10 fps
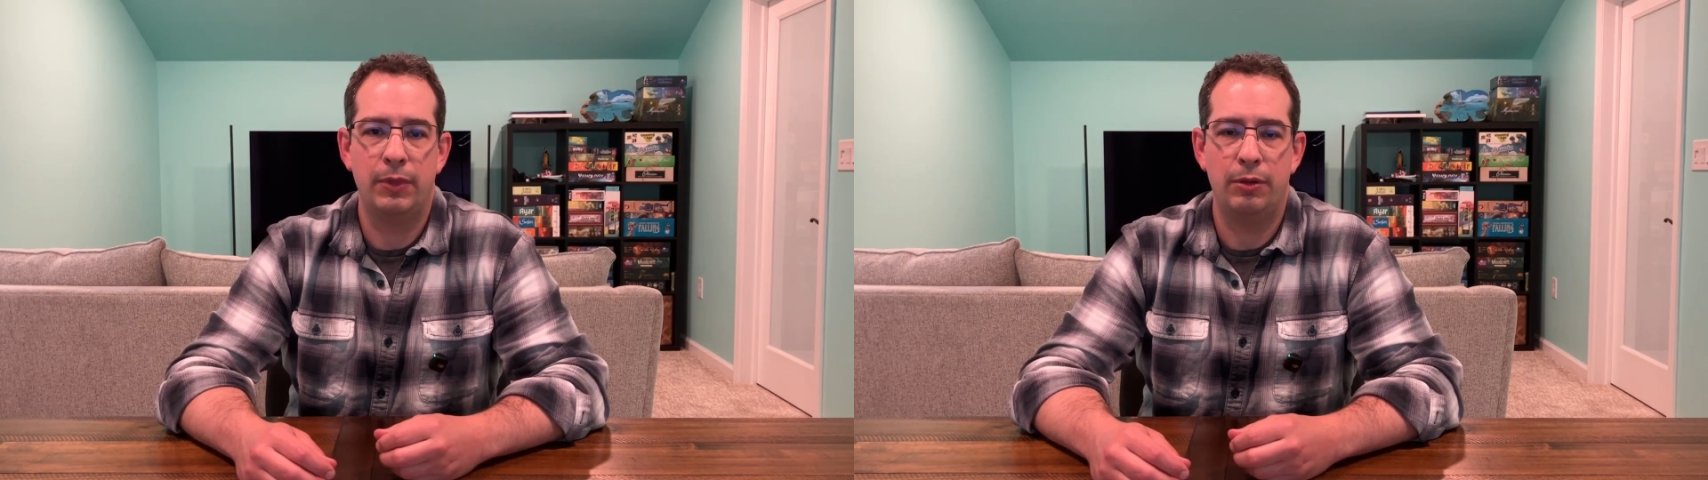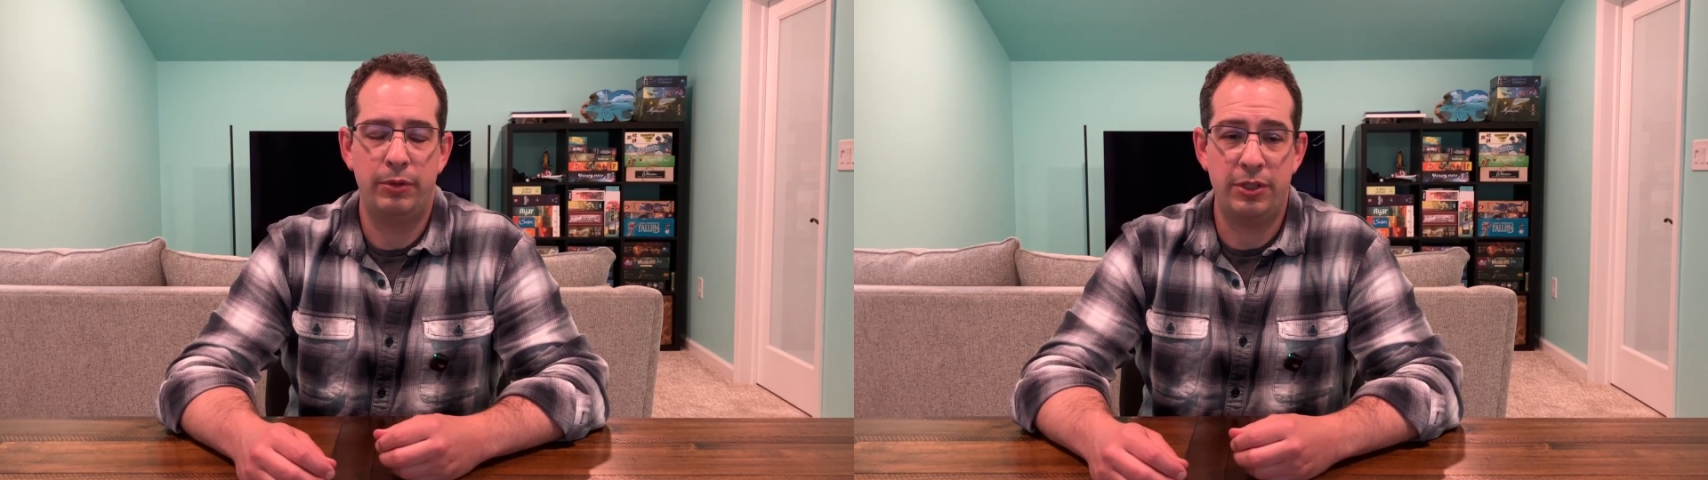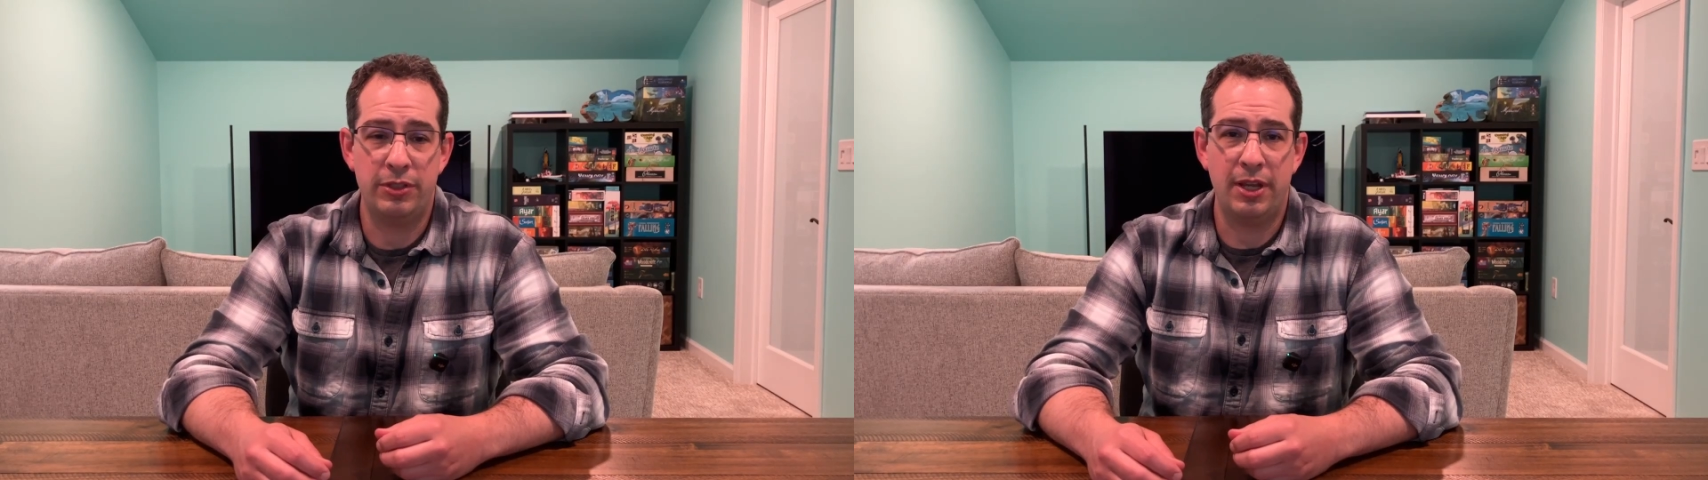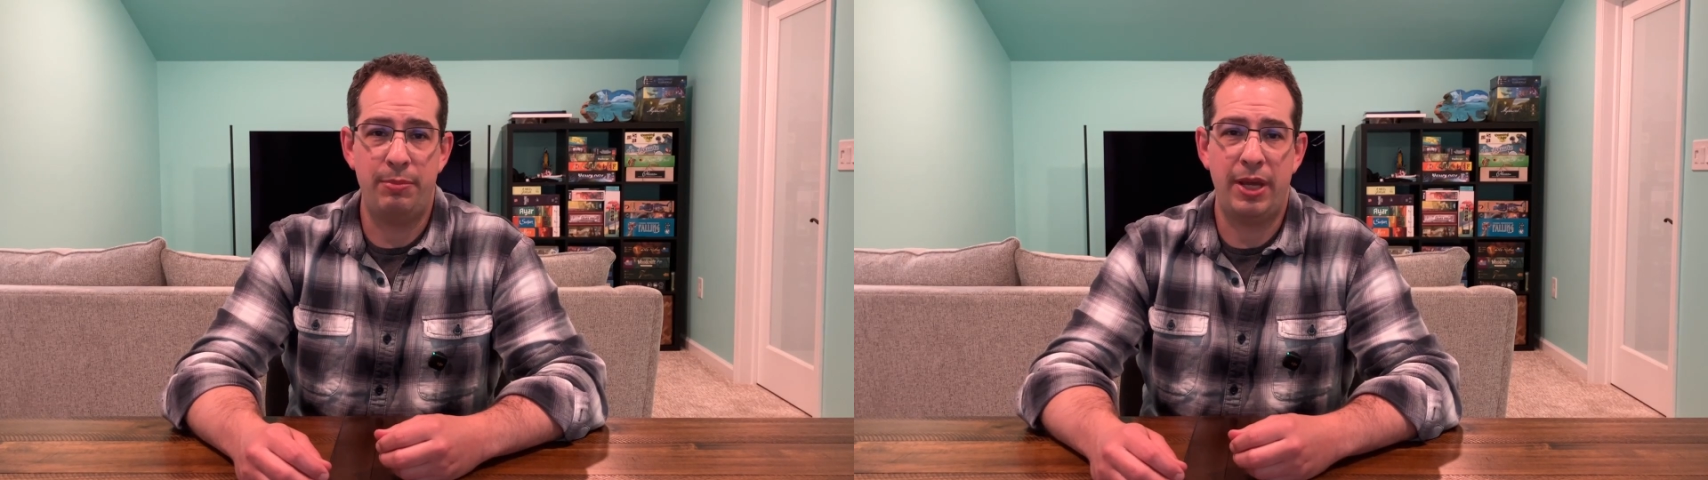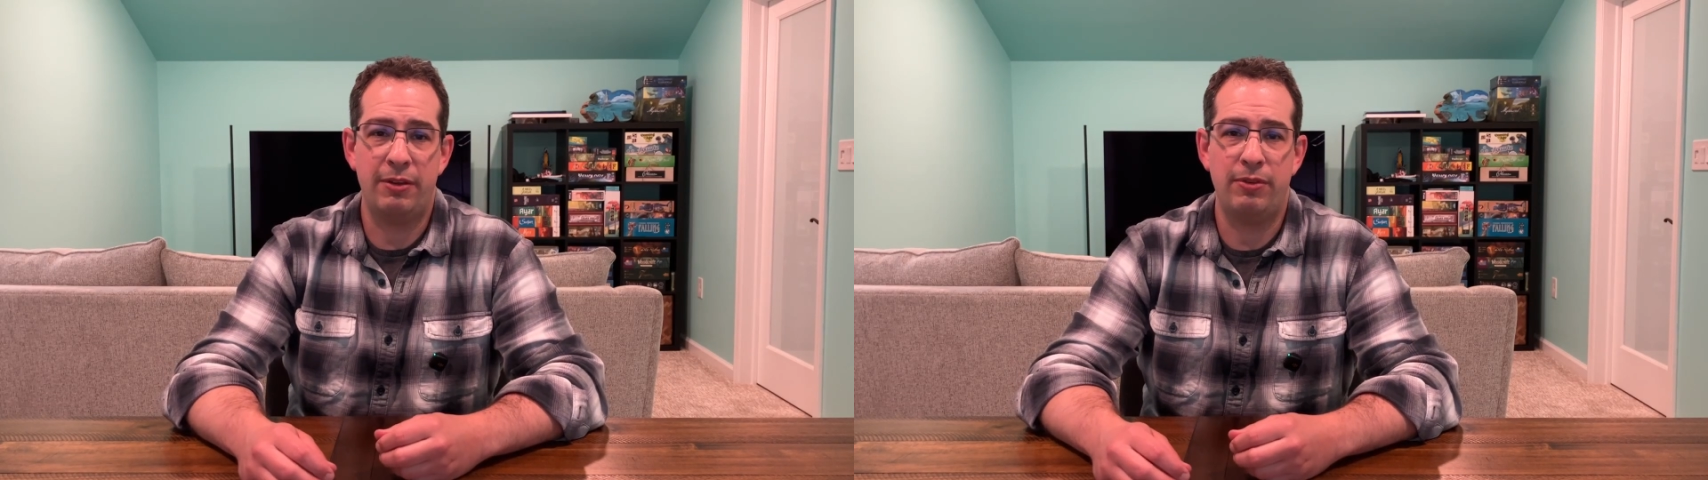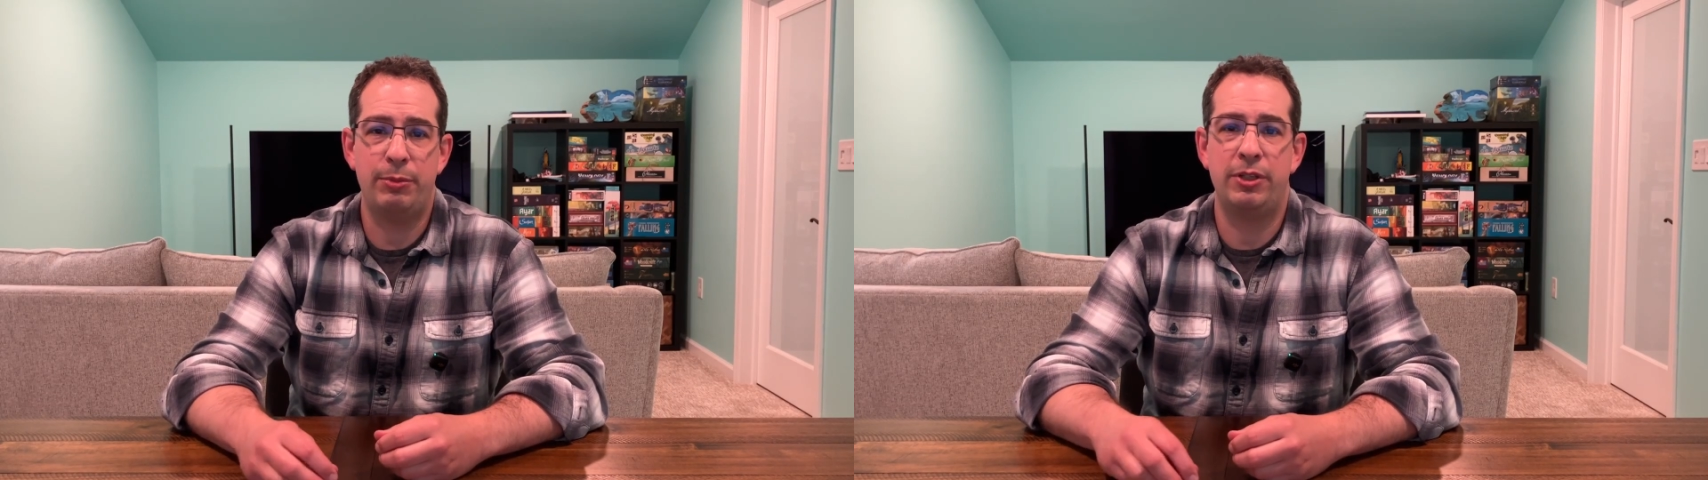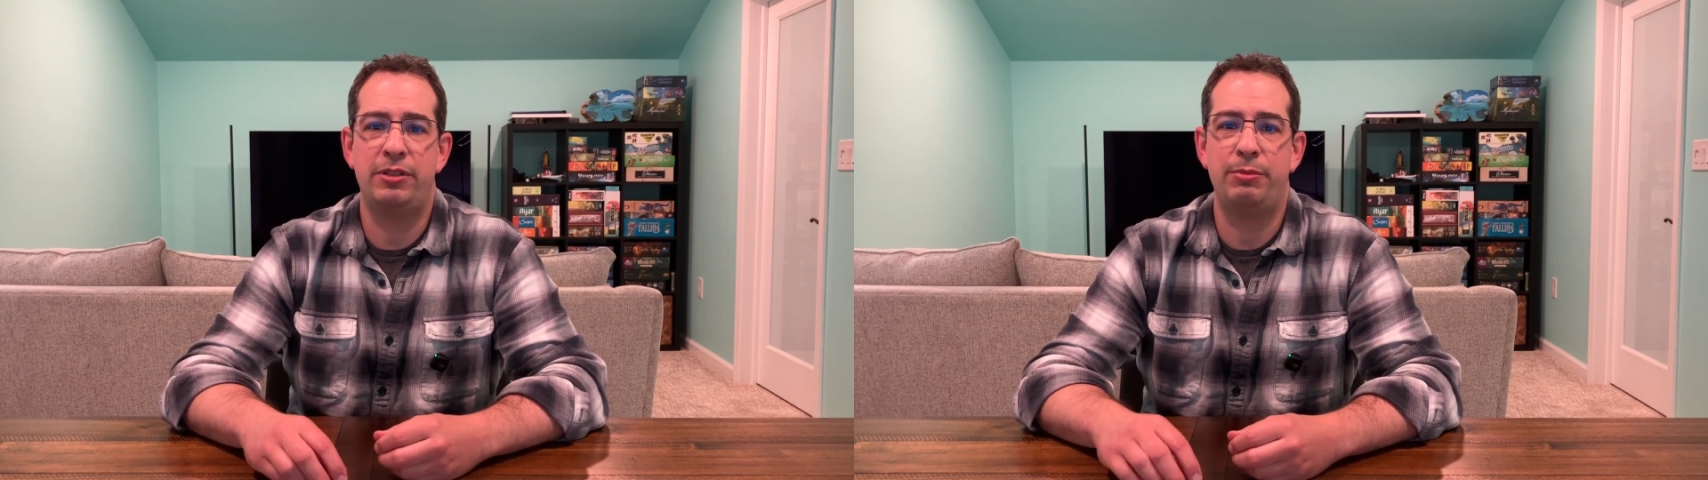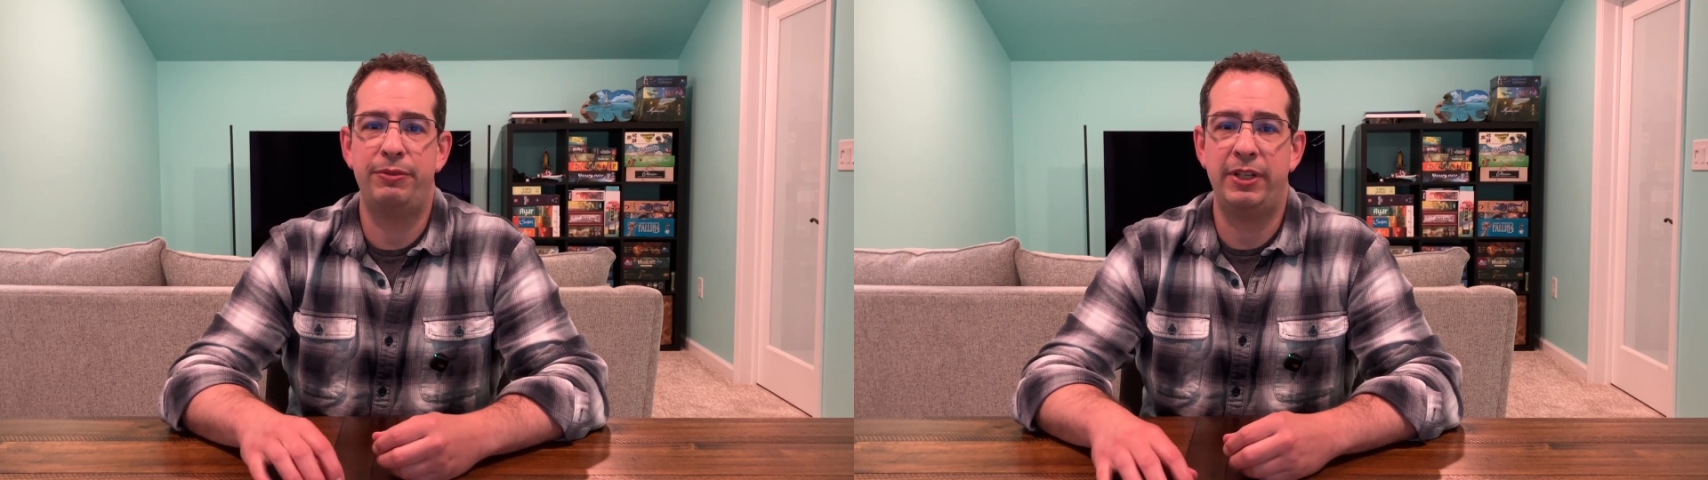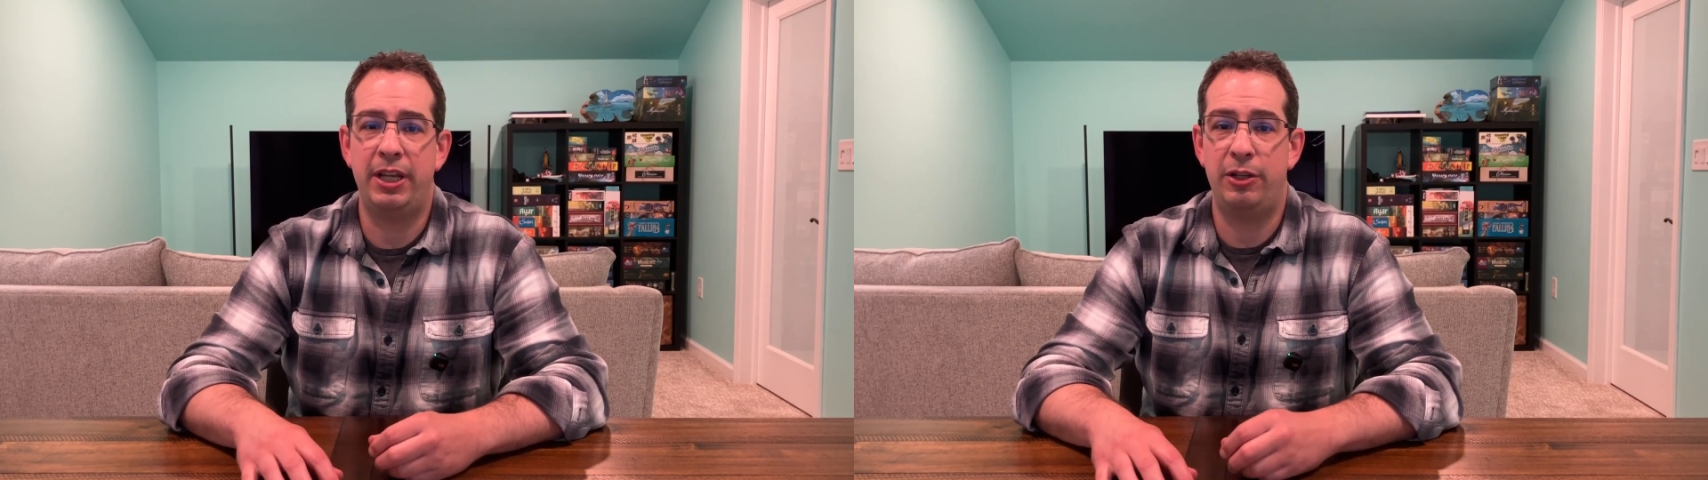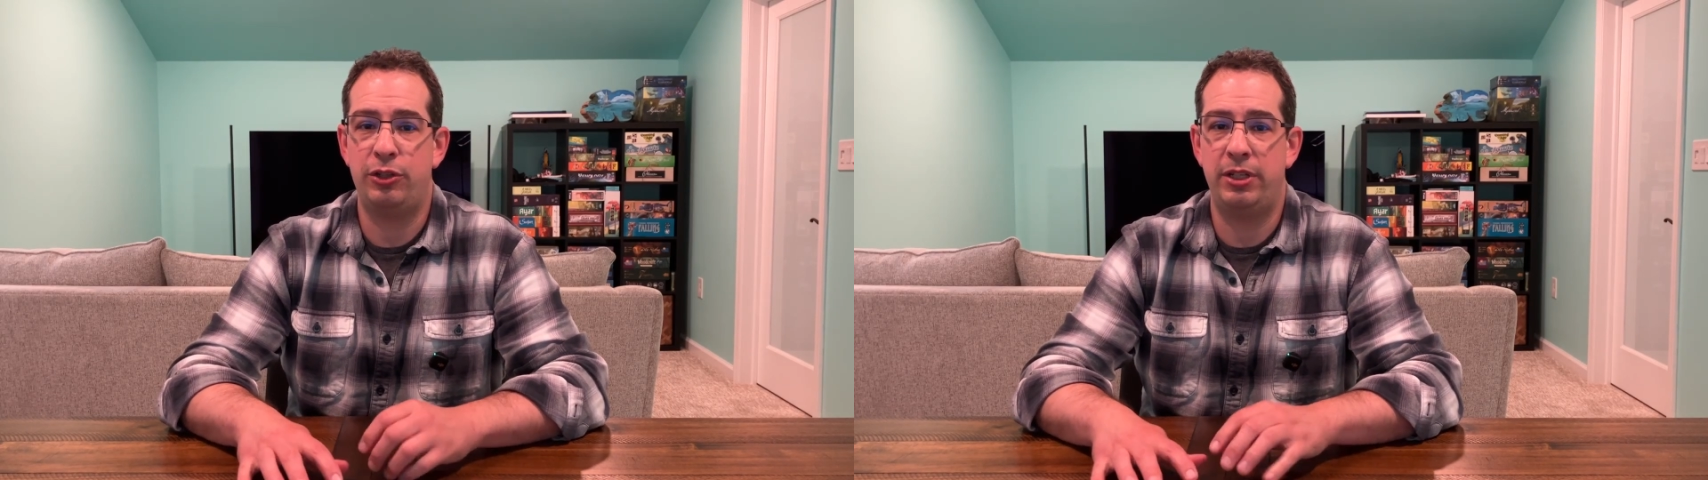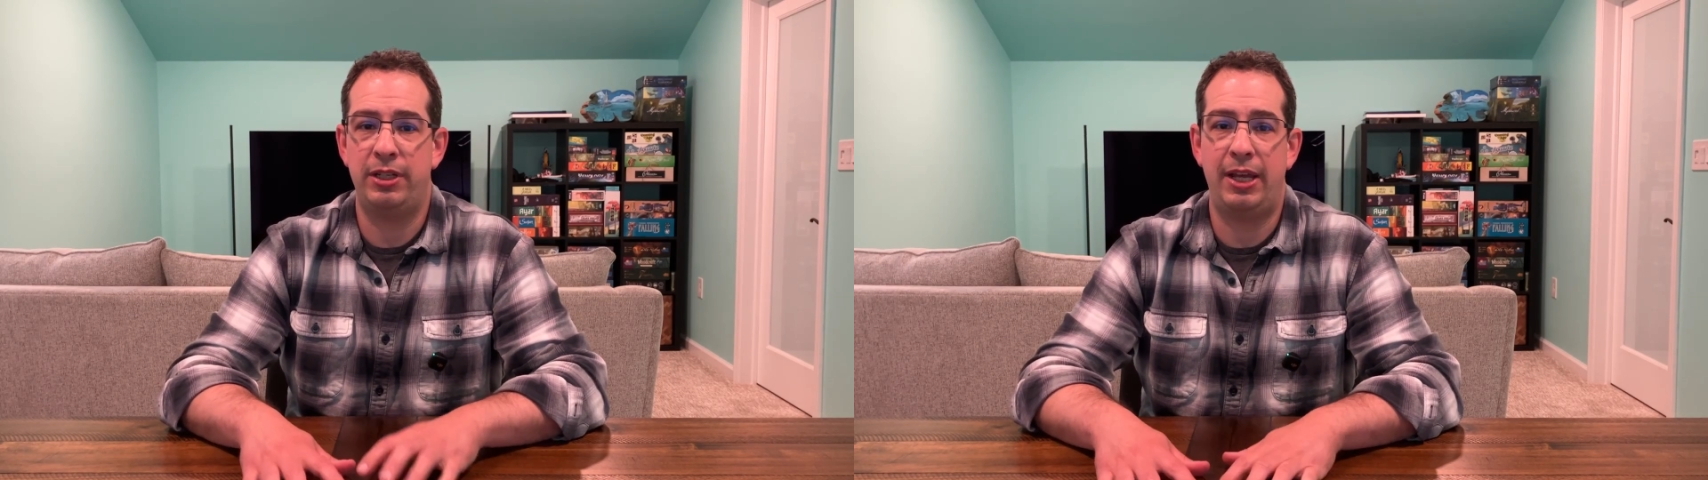We just got back from our summer vacation